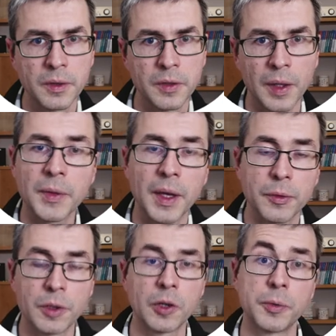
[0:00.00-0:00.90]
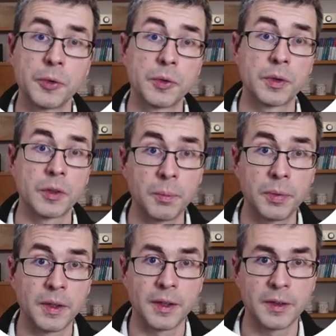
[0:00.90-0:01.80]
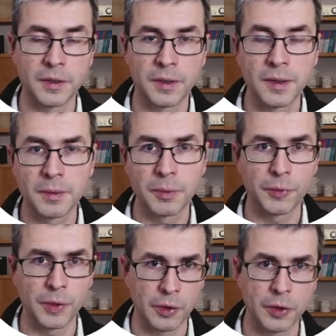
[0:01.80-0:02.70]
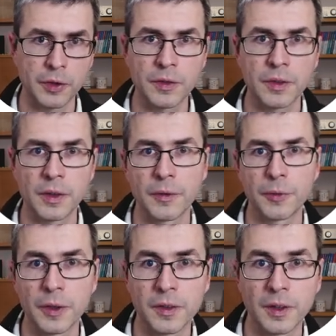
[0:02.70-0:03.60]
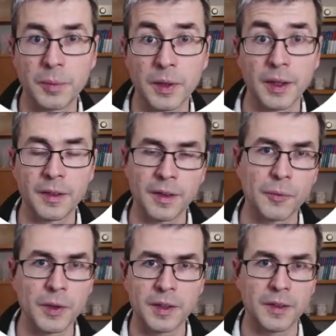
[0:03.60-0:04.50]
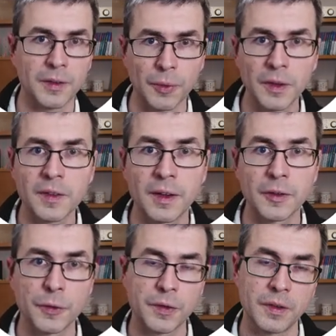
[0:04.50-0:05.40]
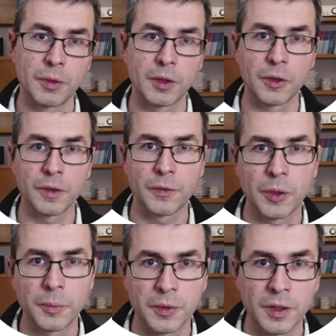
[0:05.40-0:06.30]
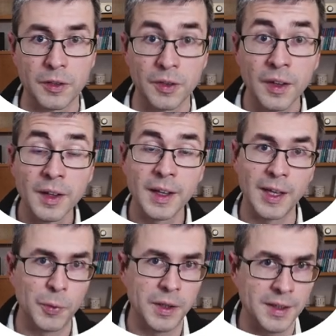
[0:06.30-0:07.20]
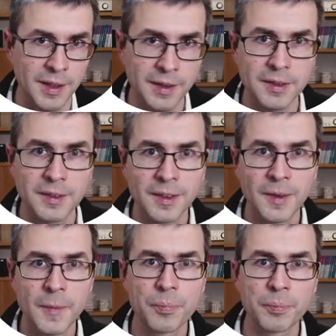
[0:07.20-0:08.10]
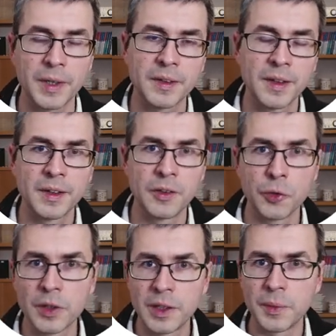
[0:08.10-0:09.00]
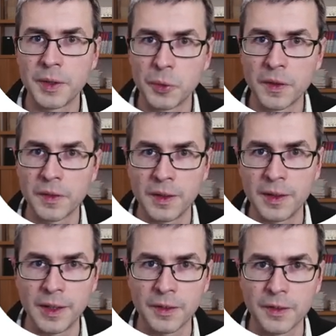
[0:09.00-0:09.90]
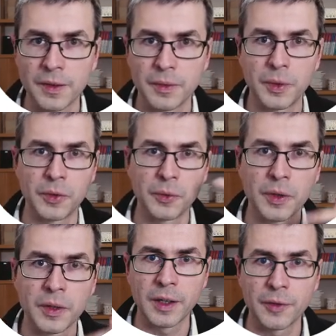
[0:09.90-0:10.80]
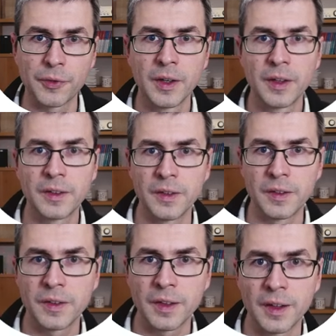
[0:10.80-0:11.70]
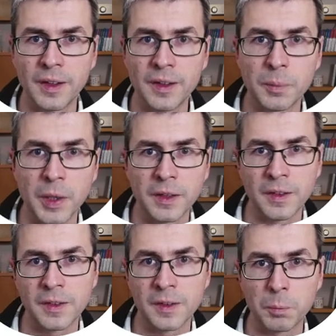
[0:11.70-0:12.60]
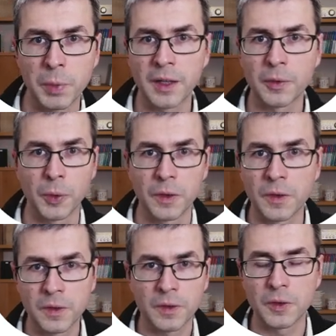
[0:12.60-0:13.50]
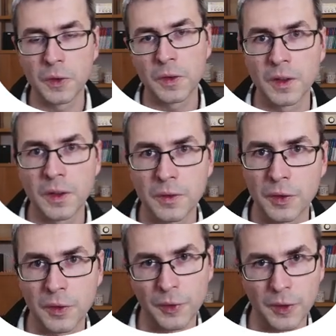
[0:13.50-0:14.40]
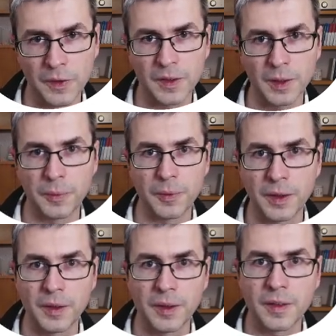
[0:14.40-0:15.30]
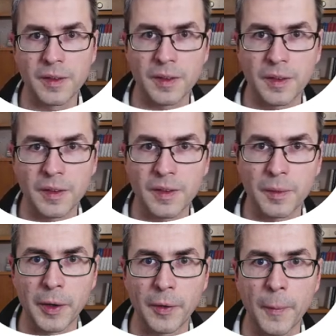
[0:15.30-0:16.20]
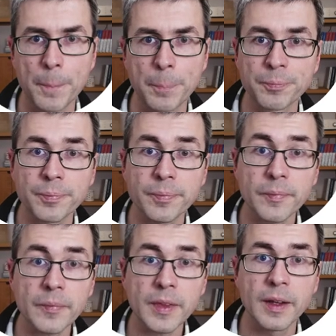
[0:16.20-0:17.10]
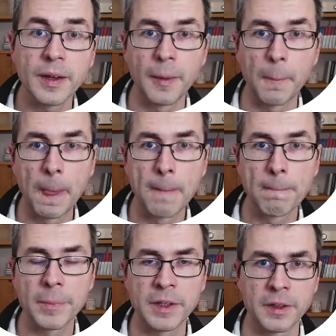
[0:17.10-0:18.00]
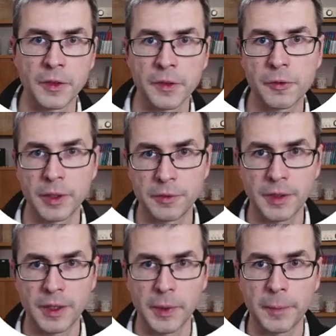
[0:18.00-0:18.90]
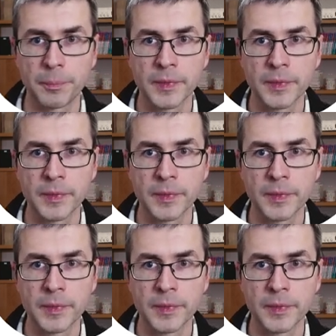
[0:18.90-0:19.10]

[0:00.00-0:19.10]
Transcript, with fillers: Sometimes we compute complicated things with recursion, uh, for example, and then we take the result of this recursive computation and we negate it. But usually we do this in layers. We do have this uh, dependency backwards to the to the first step uh, and and somehow um, in a non-stratified way.